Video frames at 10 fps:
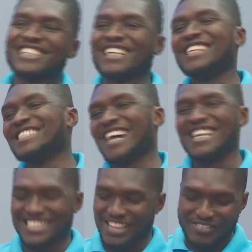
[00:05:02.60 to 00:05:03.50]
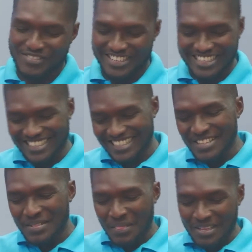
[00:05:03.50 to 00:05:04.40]
Charlie, this guy is suffering.
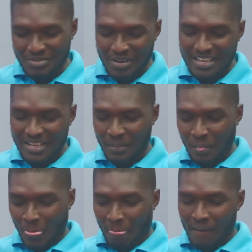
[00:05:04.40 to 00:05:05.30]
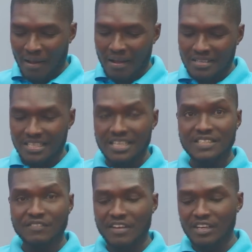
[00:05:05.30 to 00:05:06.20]
This one here
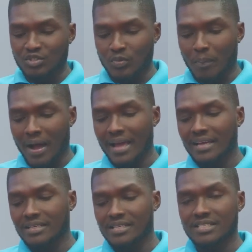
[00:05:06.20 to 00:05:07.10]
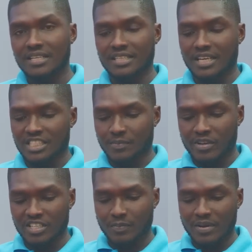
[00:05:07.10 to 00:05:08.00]
says, failing to buy decent and
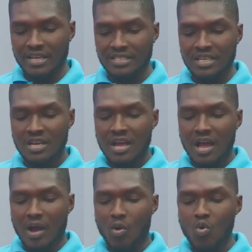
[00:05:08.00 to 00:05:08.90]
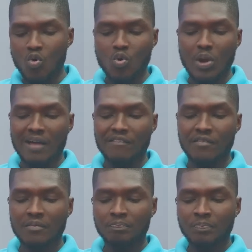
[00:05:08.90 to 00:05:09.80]
experienced players who could have
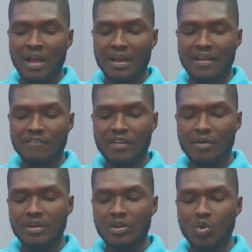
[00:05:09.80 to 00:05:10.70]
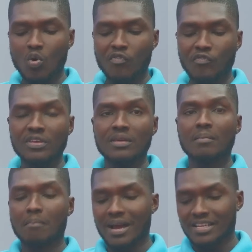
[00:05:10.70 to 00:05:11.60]
had a very low fee.
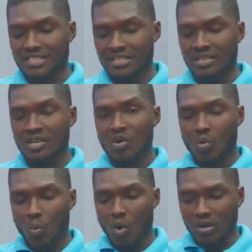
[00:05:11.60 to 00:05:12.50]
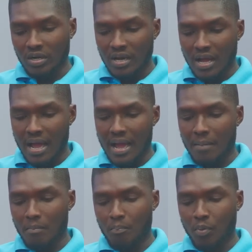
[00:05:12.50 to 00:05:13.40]
Madison, Ward,
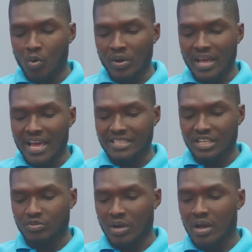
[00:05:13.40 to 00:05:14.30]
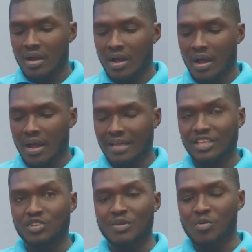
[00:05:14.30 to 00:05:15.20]
Bowen, etc. I
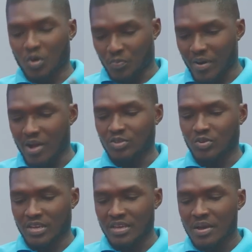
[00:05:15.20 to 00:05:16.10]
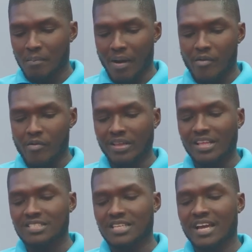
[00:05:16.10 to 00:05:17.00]
think you mean Ward Prowse, okay. But we
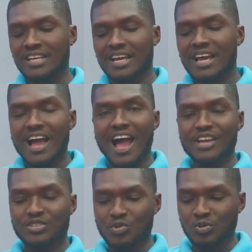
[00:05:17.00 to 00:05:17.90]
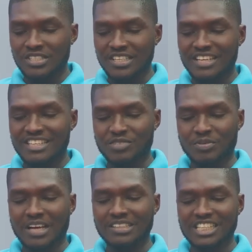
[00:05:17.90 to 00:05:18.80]
rather signed high school teenagers
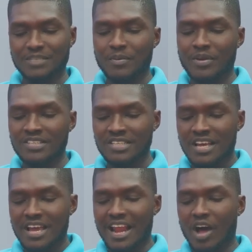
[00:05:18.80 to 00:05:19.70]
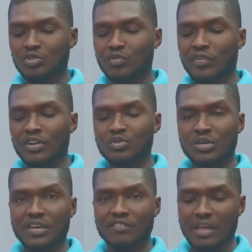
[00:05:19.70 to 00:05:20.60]
without experience and are also failing to
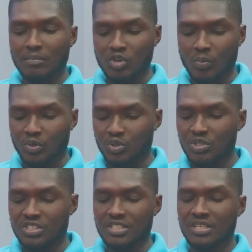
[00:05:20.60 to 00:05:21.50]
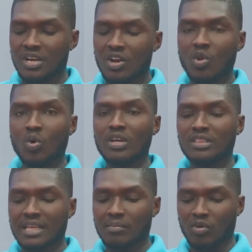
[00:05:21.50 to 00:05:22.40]
give them the opportunity,
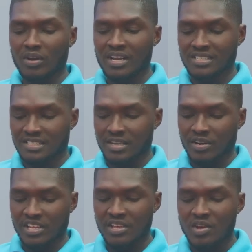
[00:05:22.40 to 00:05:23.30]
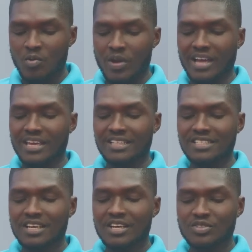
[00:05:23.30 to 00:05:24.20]
loaning them unnecessarily. We are
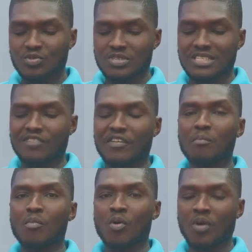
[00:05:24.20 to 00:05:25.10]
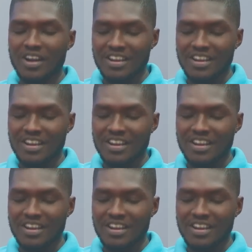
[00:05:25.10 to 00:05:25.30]
yet to suffer more.